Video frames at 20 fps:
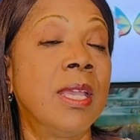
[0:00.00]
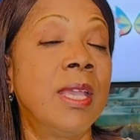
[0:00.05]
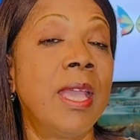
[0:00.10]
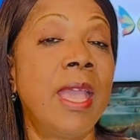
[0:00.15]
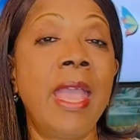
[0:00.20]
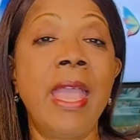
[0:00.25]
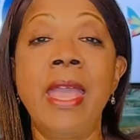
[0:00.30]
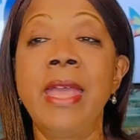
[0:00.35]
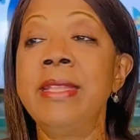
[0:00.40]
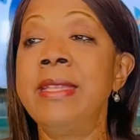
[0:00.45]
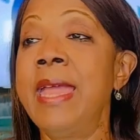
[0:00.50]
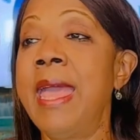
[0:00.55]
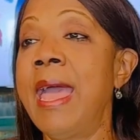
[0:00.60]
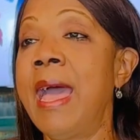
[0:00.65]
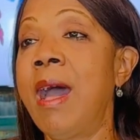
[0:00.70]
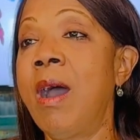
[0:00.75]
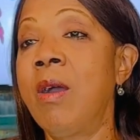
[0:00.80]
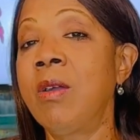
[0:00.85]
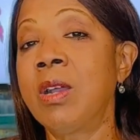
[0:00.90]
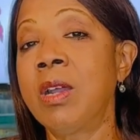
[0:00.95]
And
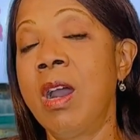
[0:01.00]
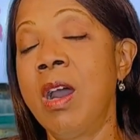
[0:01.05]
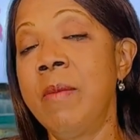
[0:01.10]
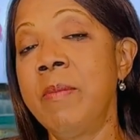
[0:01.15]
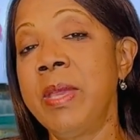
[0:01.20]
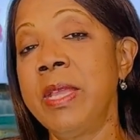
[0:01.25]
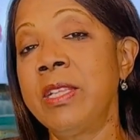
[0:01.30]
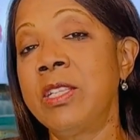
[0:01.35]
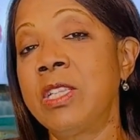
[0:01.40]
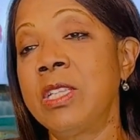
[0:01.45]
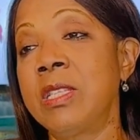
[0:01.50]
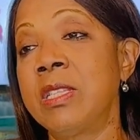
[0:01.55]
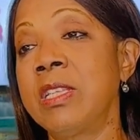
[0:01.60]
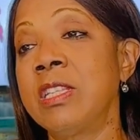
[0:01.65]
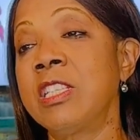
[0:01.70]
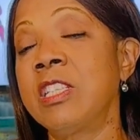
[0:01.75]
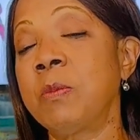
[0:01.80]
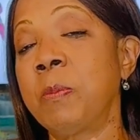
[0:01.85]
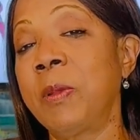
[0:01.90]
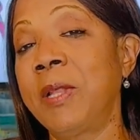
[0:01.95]
now coming to
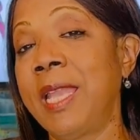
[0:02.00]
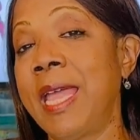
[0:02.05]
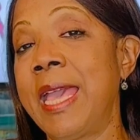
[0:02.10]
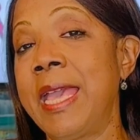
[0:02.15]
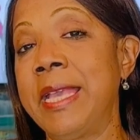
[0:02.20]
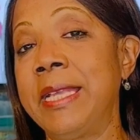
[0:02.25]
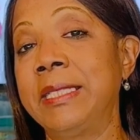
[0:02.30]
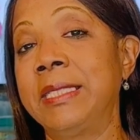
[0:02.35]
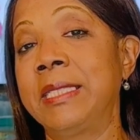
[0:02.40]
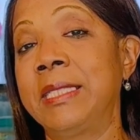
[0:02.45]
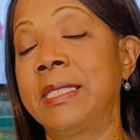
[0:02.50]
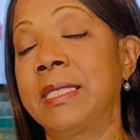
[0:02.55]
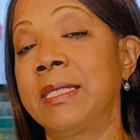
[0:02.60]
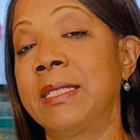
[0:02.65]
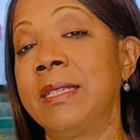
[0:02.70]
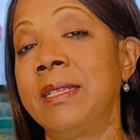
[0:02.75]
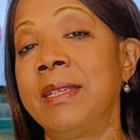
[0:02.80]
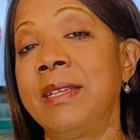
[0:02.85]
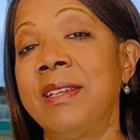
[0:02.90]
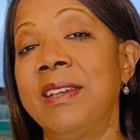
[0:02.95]
this place
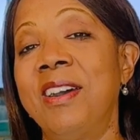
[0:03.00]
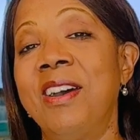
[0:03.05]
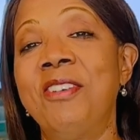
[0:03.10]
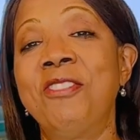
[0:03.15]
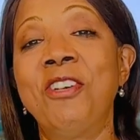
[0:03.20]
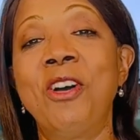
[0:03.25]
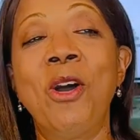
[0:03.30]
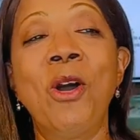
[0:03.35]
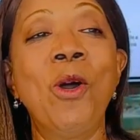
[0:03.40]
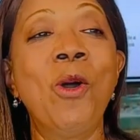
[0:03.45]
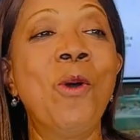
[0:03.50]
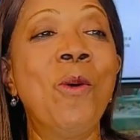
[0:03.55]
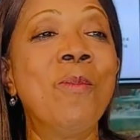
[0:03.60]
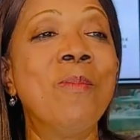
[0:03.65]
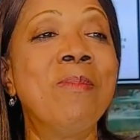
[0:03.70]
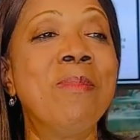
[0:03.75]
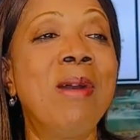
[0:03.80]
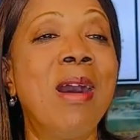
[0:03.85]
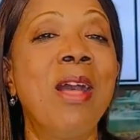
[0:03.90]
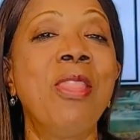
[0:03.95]
of a whole
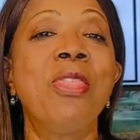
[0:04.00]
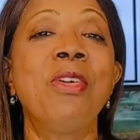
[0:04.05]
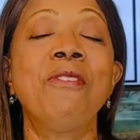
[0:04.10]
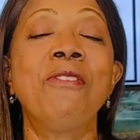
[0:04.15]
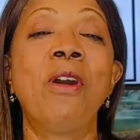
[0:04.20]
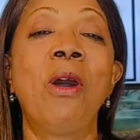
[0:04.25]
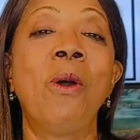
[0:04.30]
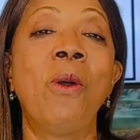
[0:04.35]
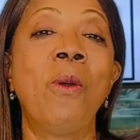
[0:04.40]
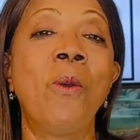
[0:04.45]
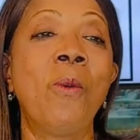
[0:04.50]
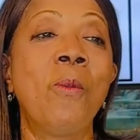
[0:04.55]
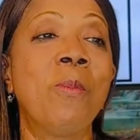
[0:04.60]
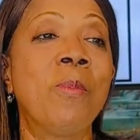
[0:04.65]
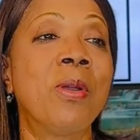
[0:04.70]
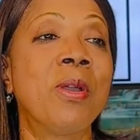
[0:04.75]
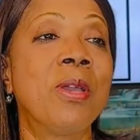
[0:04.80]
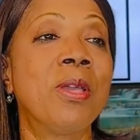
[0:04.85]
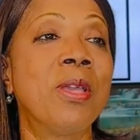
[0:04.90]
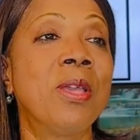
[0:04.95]
month of hope,
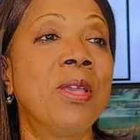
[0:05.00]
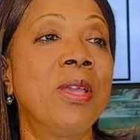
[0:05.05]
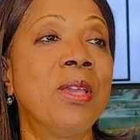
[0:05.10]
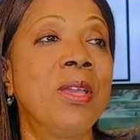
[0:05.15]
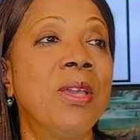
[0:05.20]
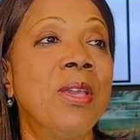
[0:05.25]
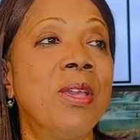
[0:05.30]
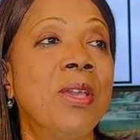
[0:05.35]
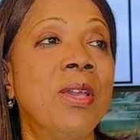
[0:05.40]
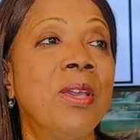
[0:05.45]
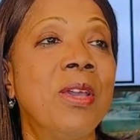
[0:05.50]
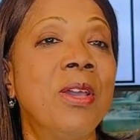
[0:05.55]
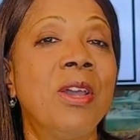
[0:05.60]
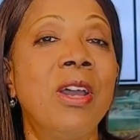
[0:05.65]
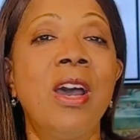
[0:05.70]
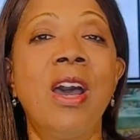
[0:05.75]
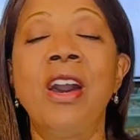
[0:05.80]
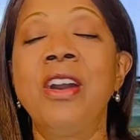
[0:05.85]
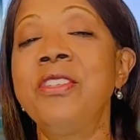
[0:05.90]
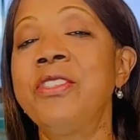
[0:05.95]

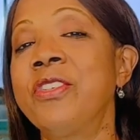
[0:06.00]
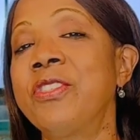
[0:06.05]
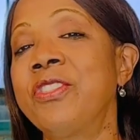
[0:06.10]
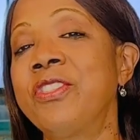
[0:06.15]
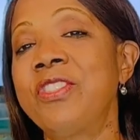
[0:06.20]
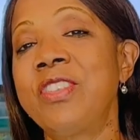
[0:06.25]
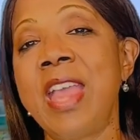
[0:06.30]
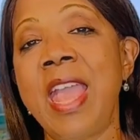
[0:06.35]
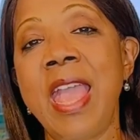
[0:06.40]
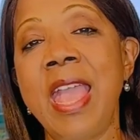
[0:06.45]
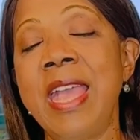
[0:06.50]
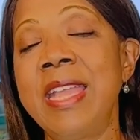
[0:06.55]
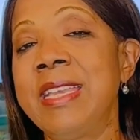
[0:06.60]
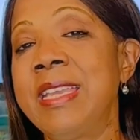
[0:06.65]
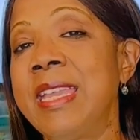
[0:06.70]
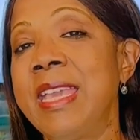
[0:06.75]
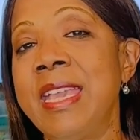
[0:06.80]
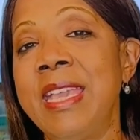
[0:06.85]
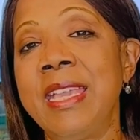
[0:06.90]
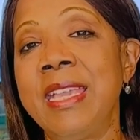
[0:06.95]

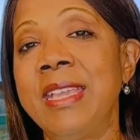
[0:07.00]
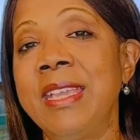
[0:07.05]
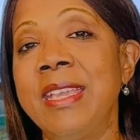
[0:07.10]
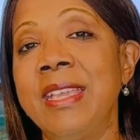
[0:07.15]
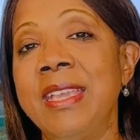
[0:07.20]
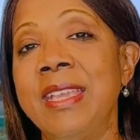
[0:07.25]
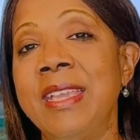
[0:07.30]
understanding